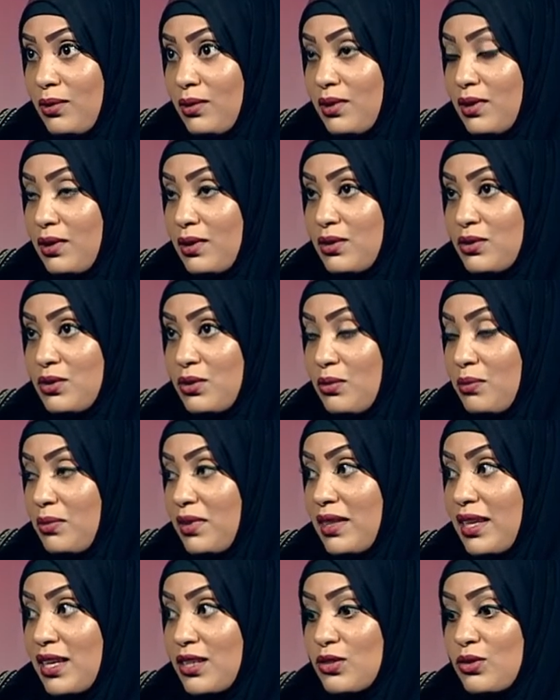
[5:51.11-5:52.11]
Sure. And assume
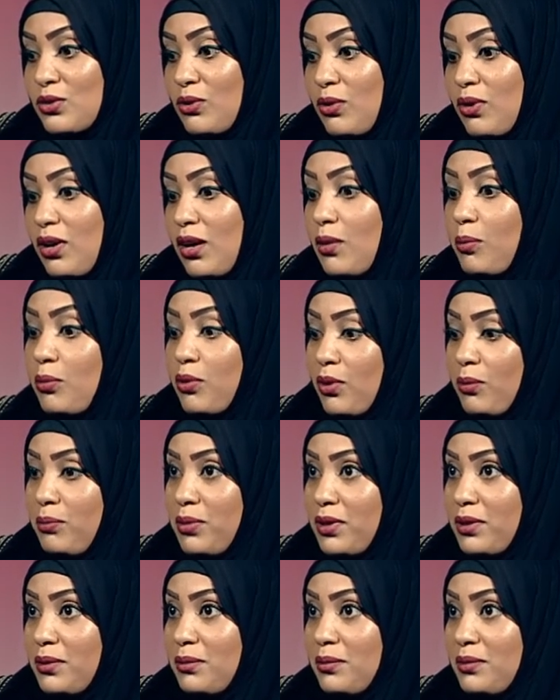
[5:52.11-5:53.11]
that that's not our
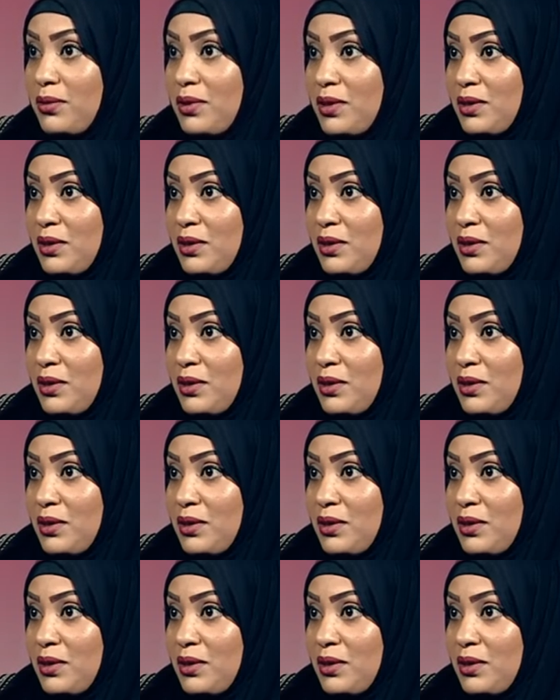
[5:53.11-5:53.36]
problem.